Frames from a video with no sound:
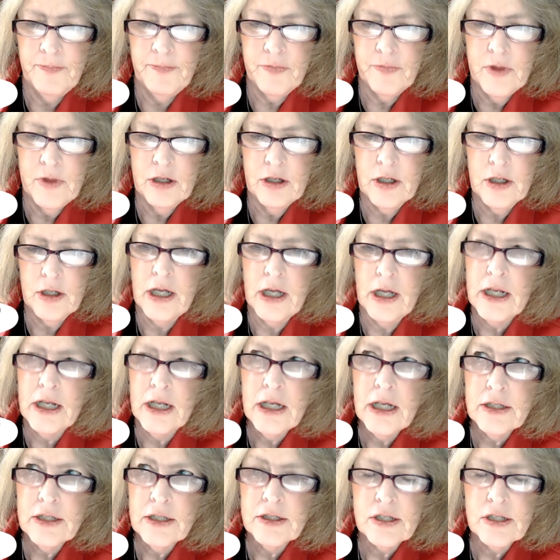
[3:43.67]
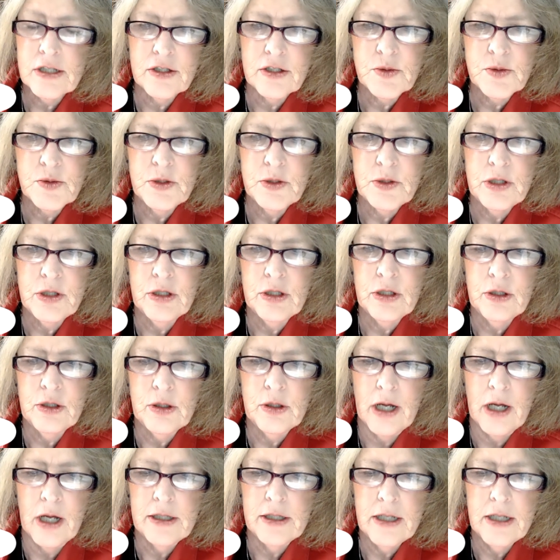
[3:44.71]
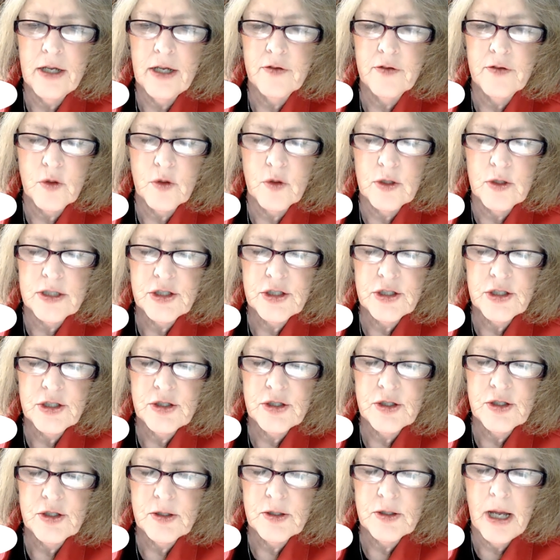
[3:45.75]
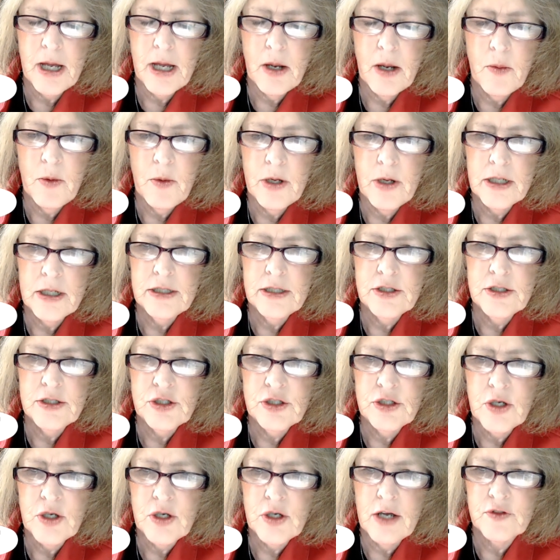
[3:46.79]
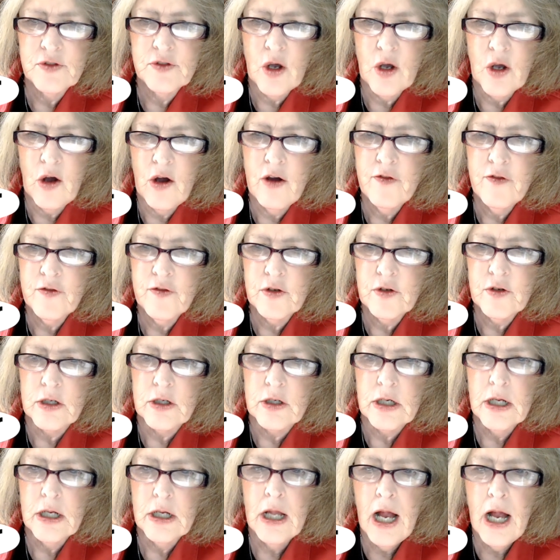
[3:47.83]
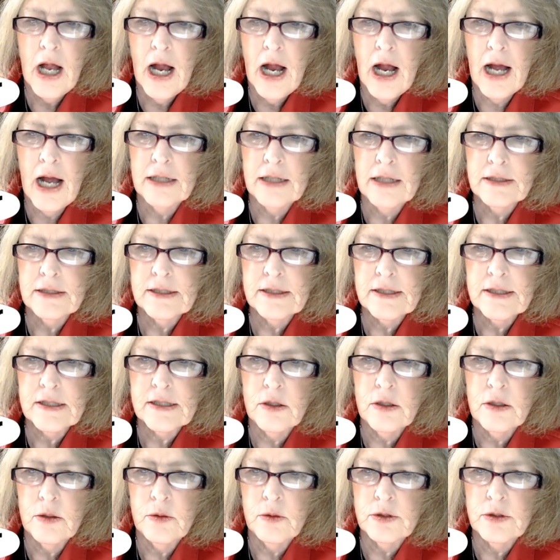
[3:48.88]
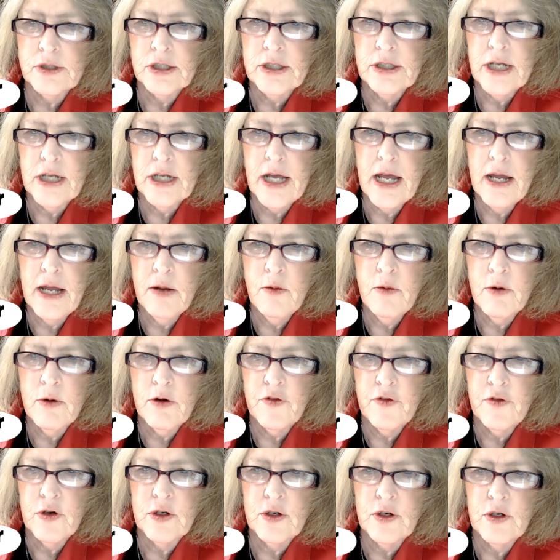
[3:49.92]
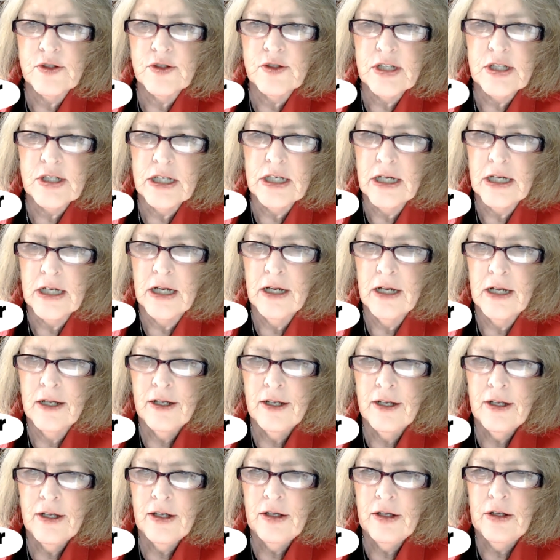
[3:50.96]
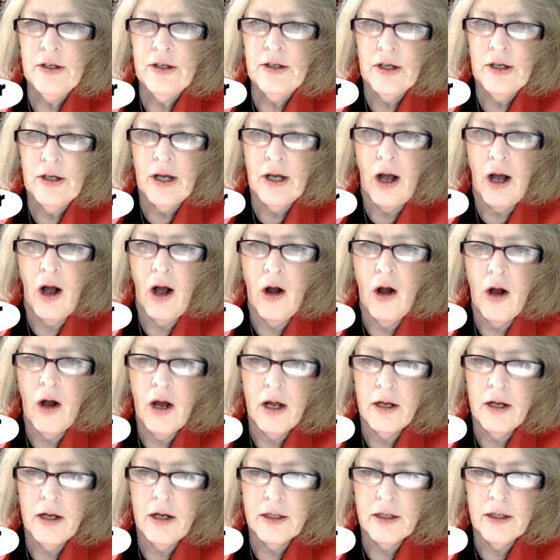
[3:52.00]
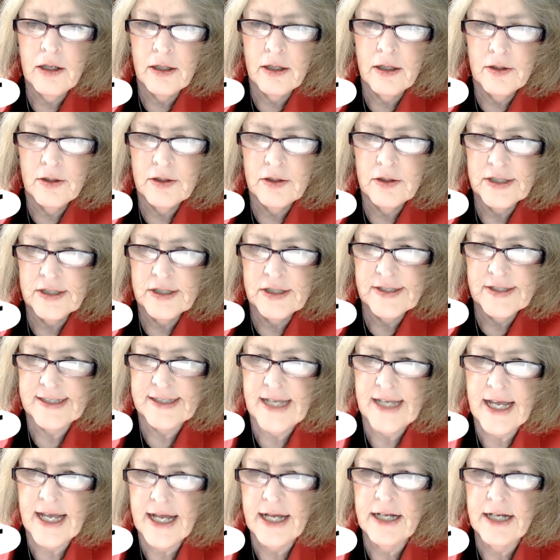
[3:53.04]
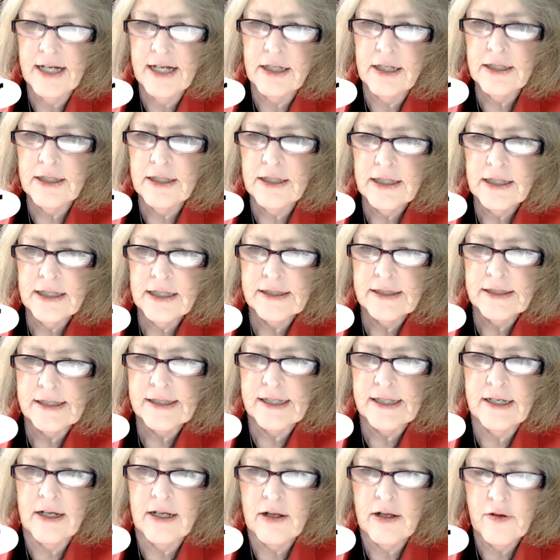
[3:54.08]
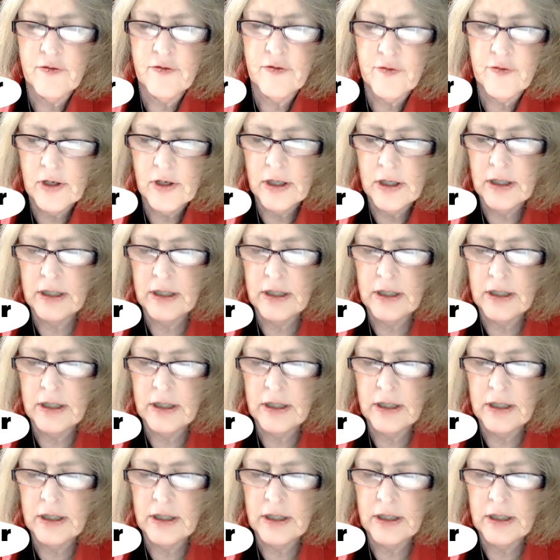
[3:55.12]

They're getting in touch with you and they have questions about what it is you have to offer. And so today we're focusing on the sale itself.